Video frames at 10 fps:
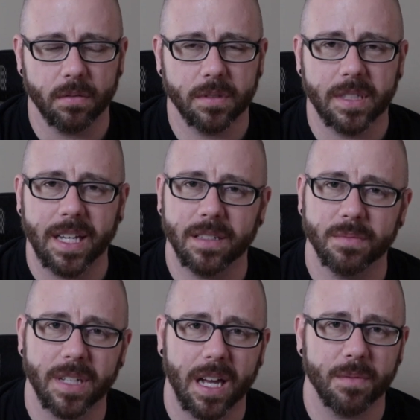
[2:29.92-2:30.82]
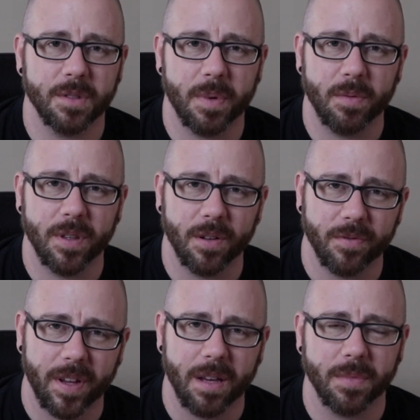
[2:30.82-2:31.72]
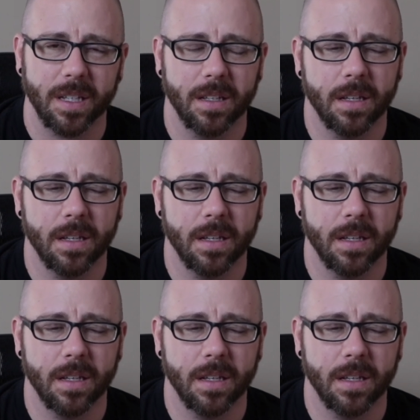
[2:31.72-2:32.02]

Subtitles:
take some time, spend with your family,